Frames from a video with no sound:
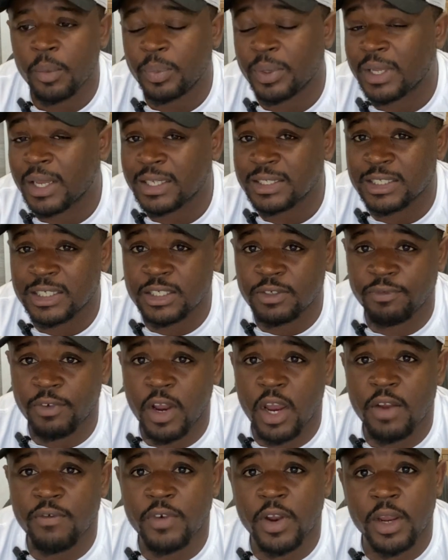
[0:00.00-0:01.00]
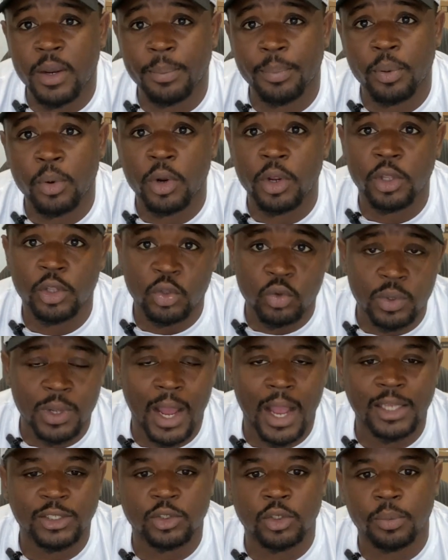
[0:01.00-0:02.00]
because it's very, very important. You
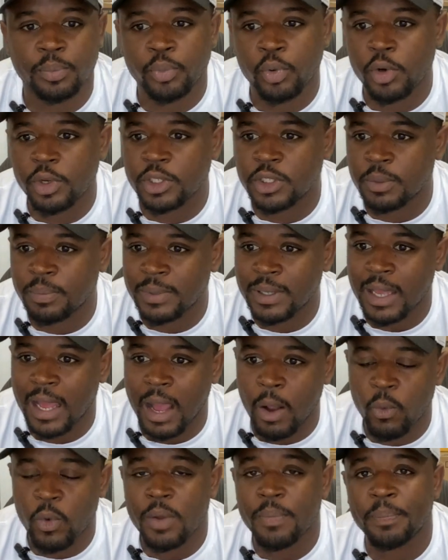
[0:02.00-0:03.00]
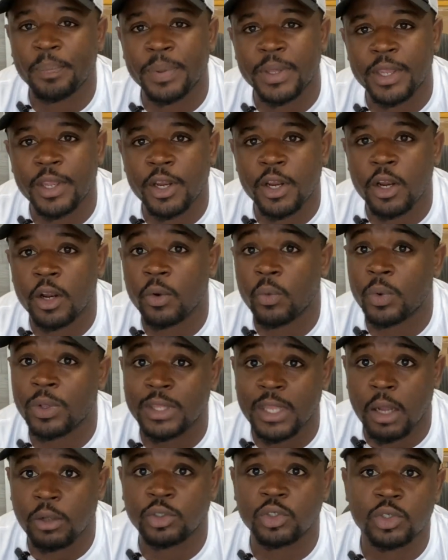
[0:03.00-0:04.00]
guys are important to me. I wouldn't be here
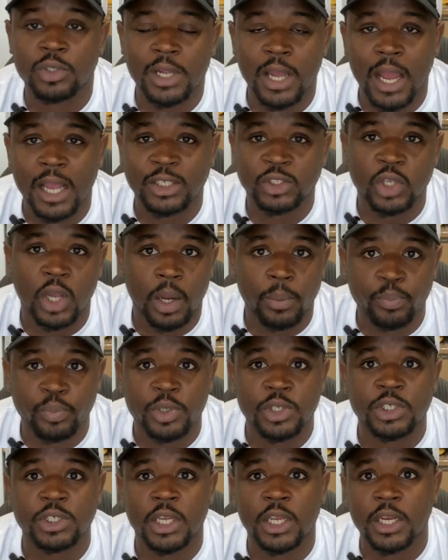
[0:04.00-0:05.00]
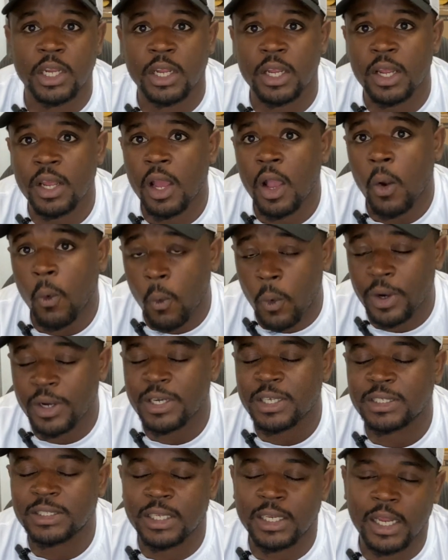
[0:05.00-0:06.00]
without you guys, so I appreciate it.
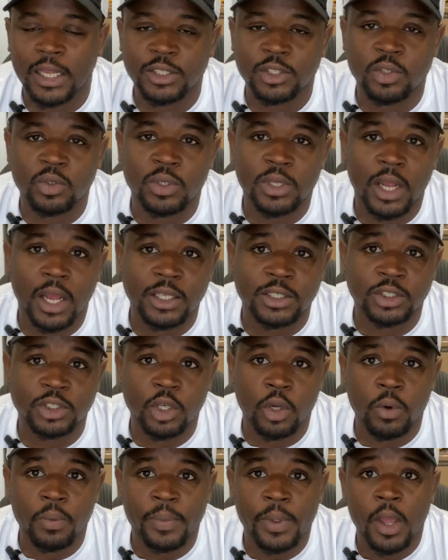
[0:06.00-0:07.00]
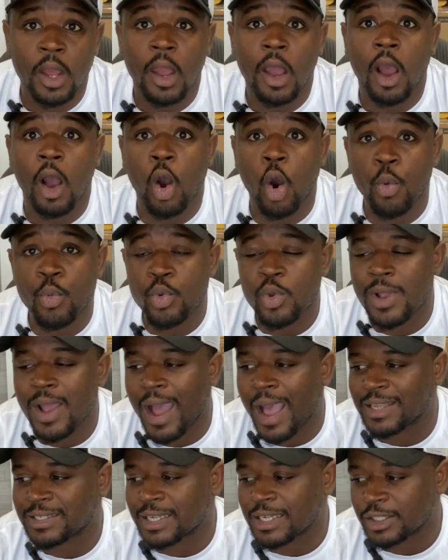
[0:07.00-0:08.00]
Wanted to say that to you guys. So I hope you
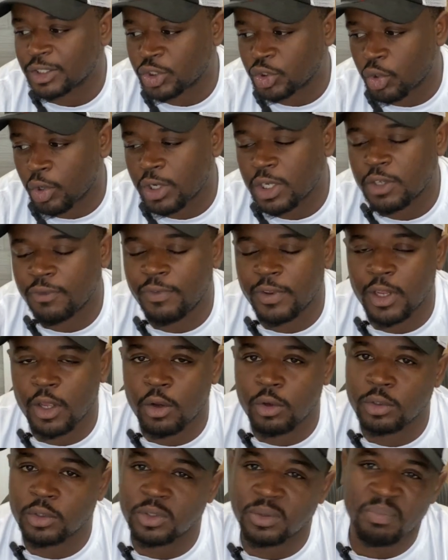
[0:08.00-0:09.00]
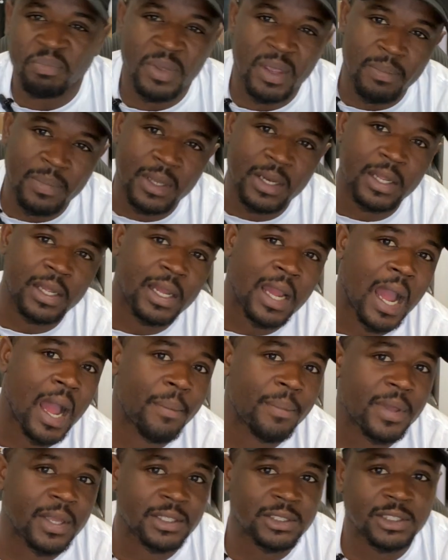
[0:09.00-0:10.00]
guys enjoyed this video. Meet me in the
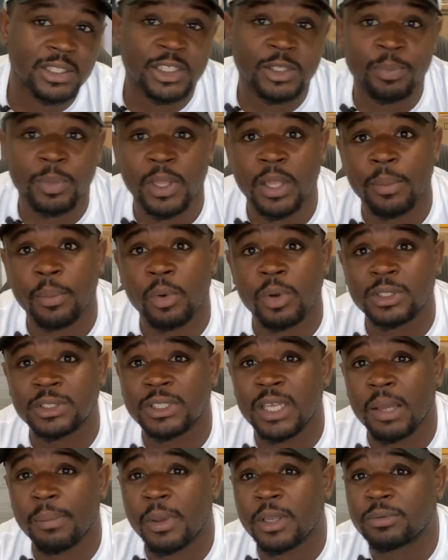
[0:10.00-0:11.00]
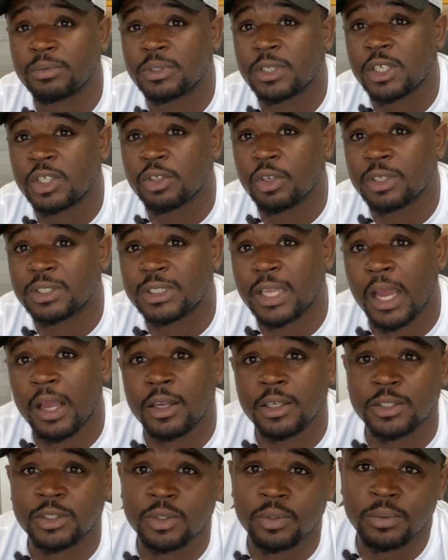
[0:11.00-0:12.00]
comments. This has been your boy Stan Banks from T-Shirt
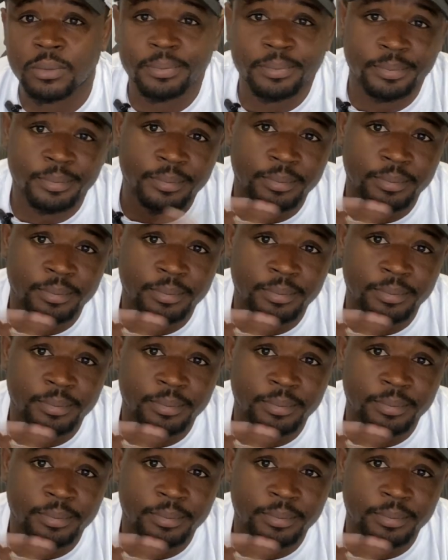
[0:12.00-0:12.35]
Side Hustle.